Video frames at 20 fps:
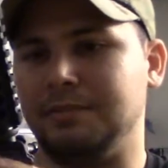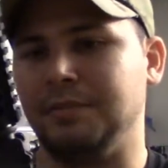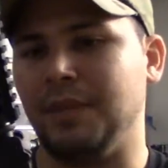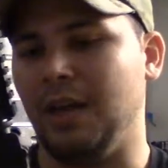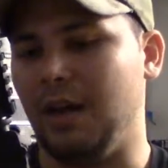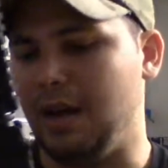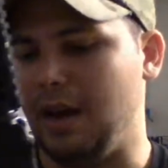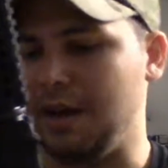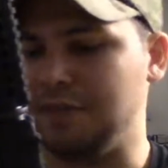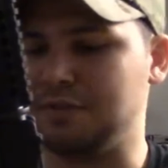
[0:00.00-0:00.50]

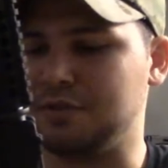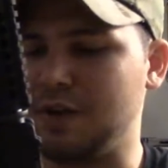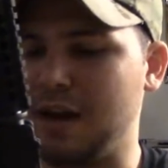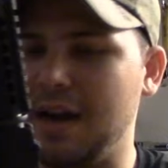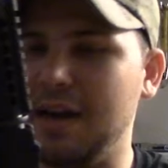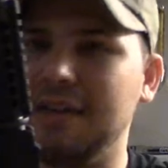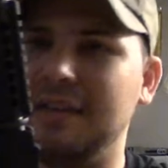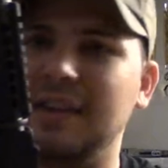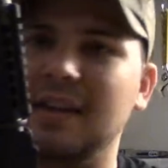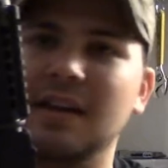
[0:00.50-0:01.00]
I've
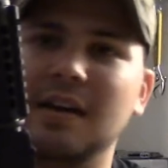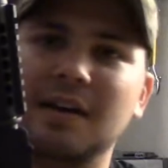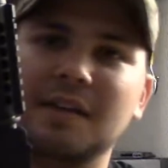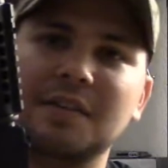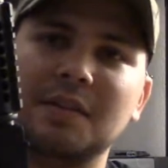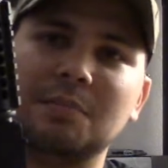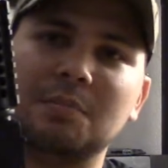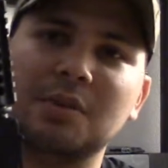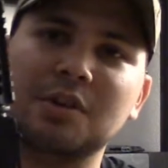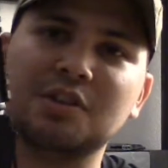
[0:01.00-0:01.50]
tried
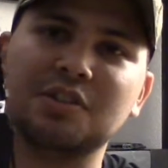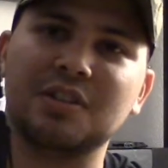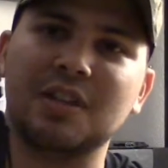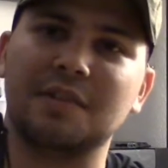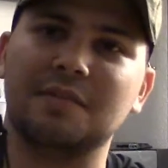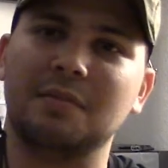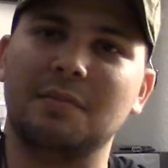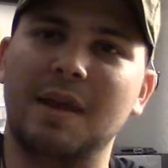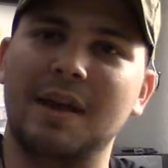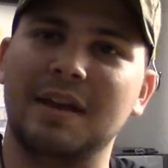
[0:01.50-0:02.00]
the push
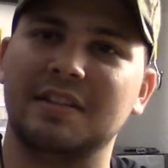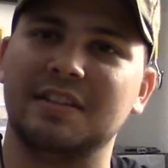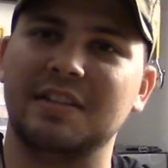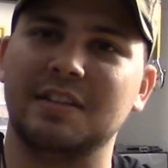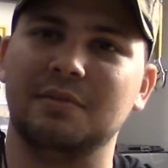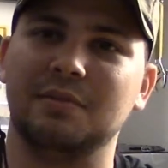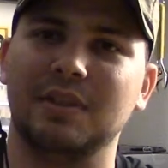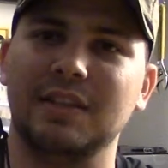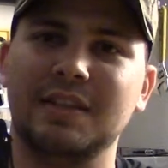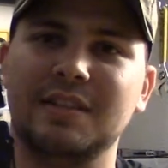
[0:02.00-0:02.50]
lever magazine
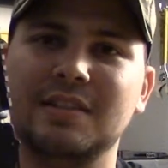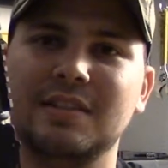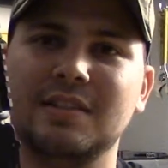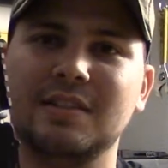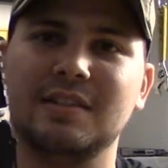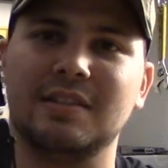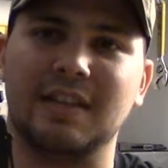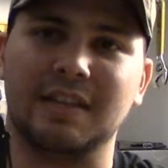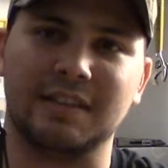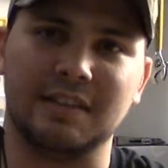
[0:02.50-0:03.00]

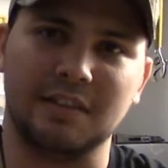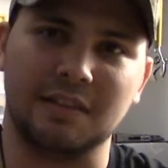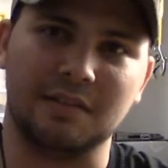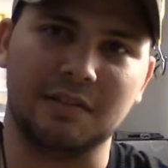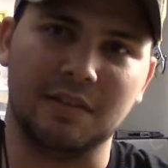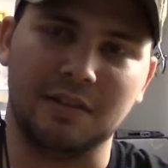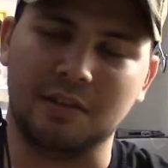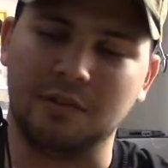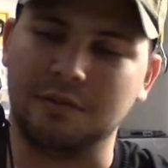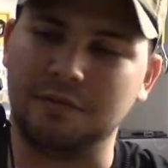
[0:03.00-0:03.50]
releases, like the
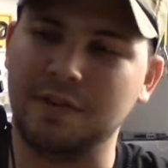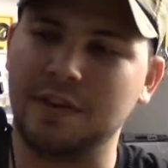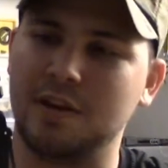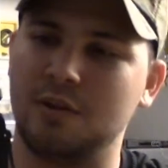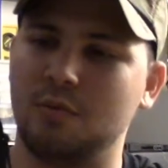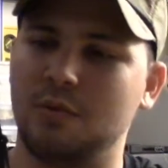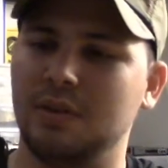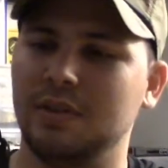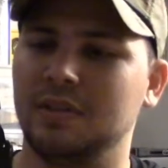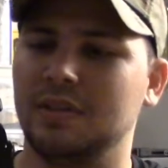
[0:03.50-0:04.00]
little finger
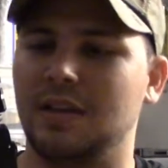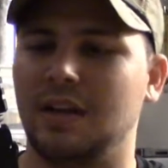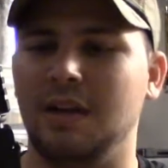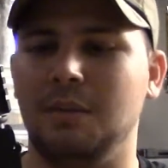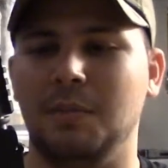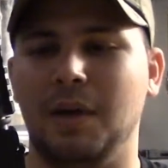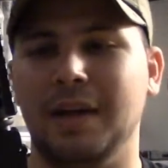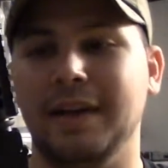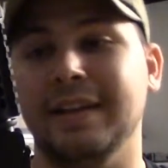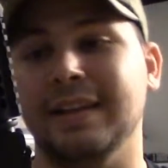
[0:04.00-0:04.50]
ones.
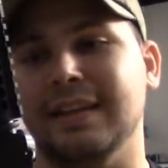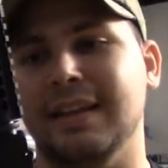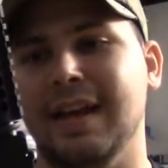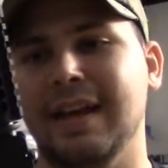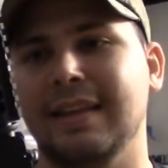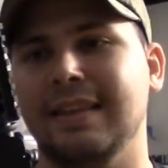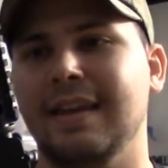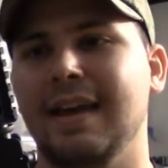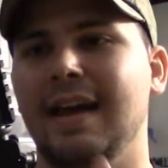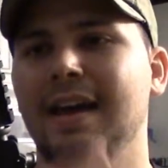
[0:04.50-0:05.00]
I didn't
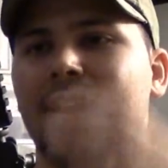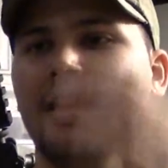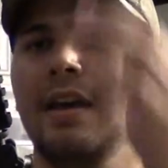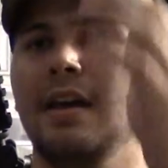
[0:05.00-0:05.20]
like that.